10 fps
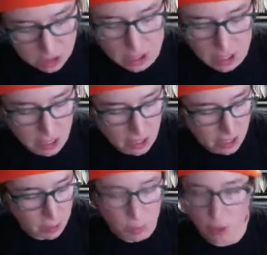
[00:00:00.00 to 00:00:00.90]
Day and
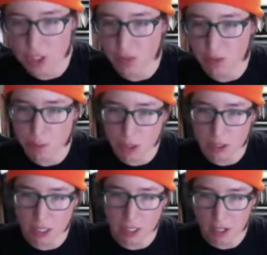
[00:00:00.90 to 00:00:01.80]
Murray Schafer's
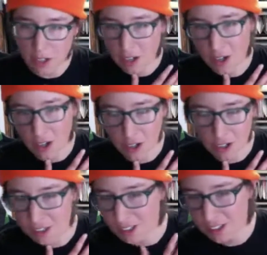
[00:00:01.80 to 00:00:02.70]
birthday, our
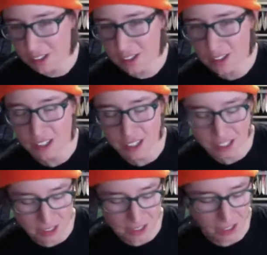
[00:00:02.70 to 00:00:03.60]
Canadian
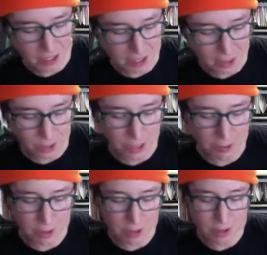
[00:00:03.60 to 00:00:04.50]

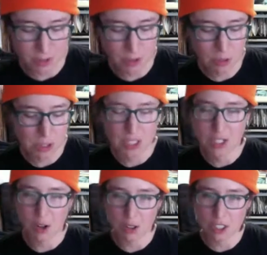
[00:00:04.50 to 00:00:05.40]
grandfather of acoustic
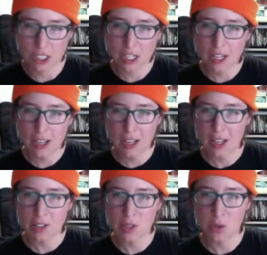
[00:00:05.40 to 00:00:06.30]
ecology. And
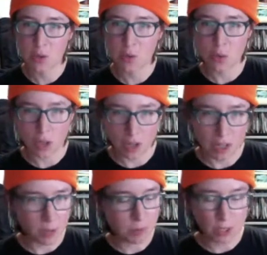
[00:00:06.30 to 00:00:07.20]
so
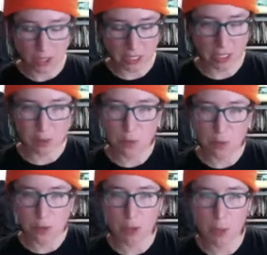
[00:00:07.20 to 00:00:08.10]
I'm going to tell you
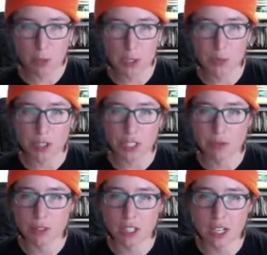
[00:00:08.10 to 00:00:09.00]
about this project for
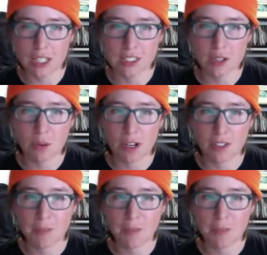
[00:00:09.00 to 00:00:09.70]
the next little while.